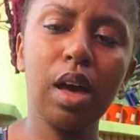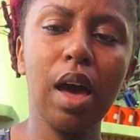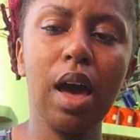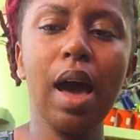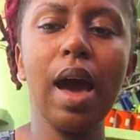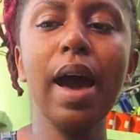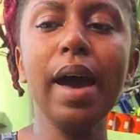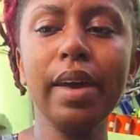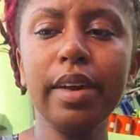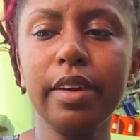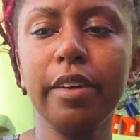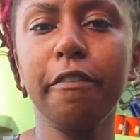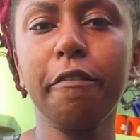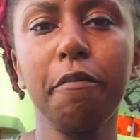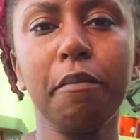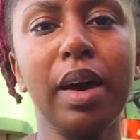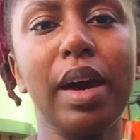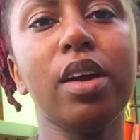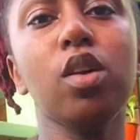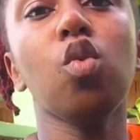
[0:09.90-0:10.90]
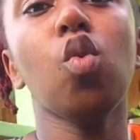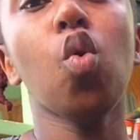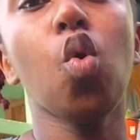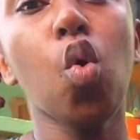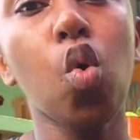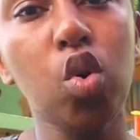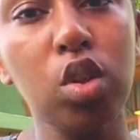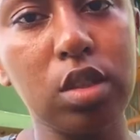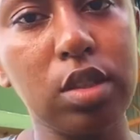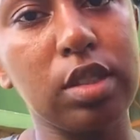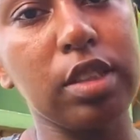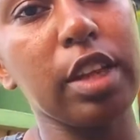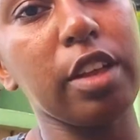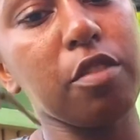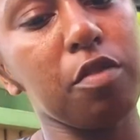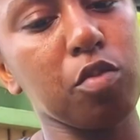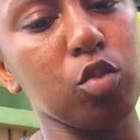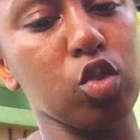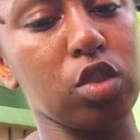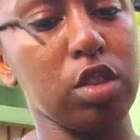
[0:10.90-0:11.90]
I give my own
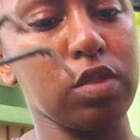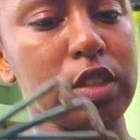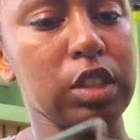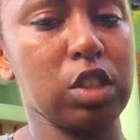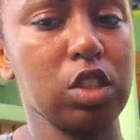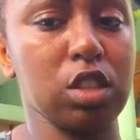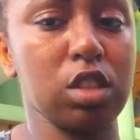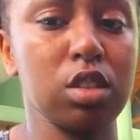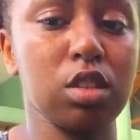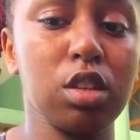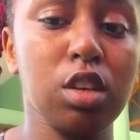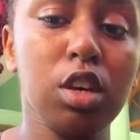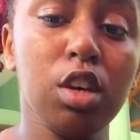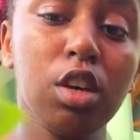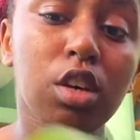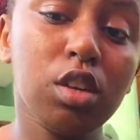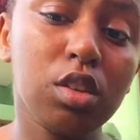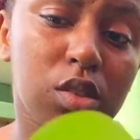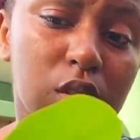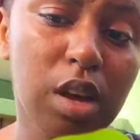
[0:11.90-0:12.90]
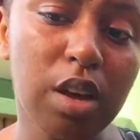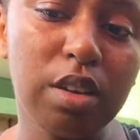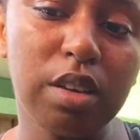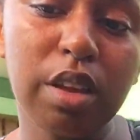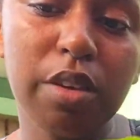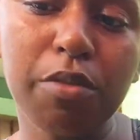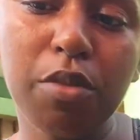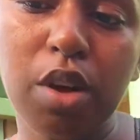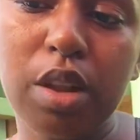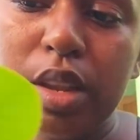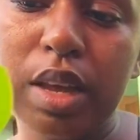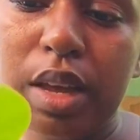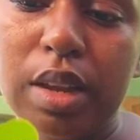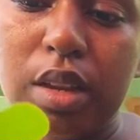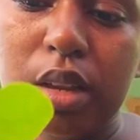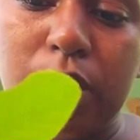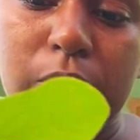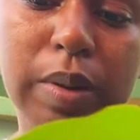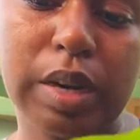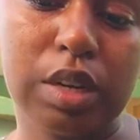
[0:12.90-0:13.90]
self-motivation? So I'll give all you a
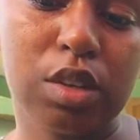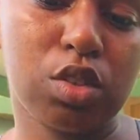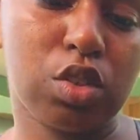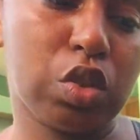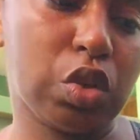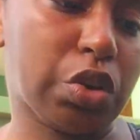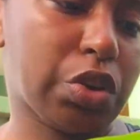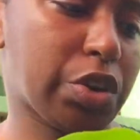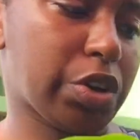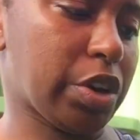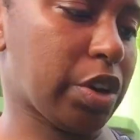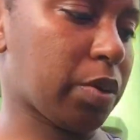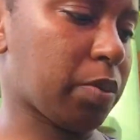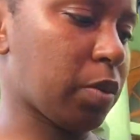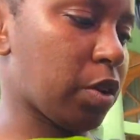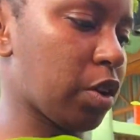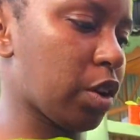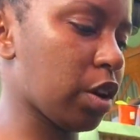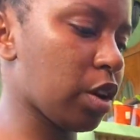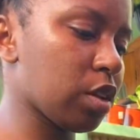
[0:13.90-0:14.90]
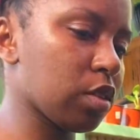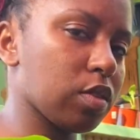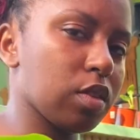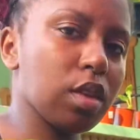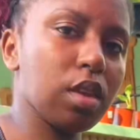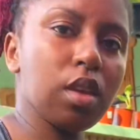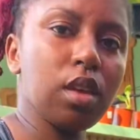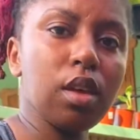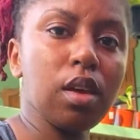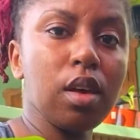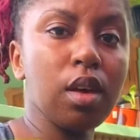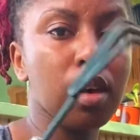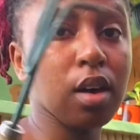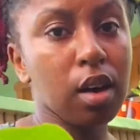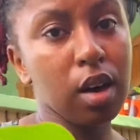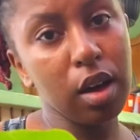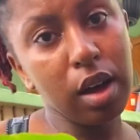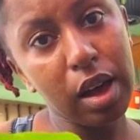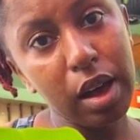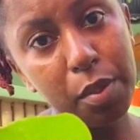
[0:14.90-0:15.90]
little backstory on me, right?
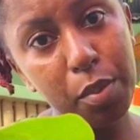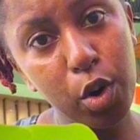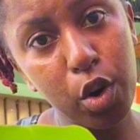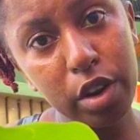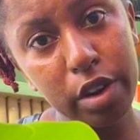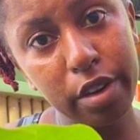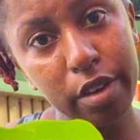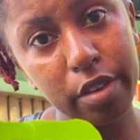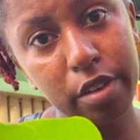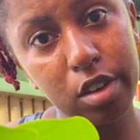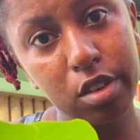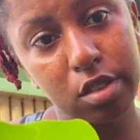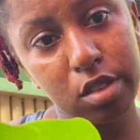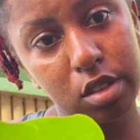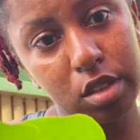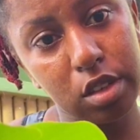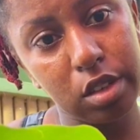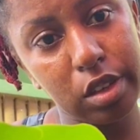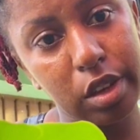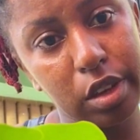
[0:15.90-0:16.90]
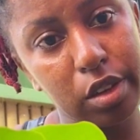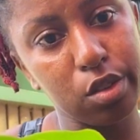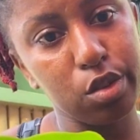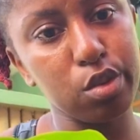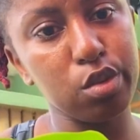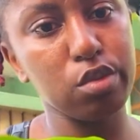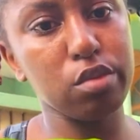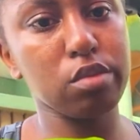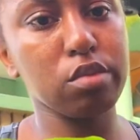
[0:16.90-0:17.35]
I born and raised in the ghetto.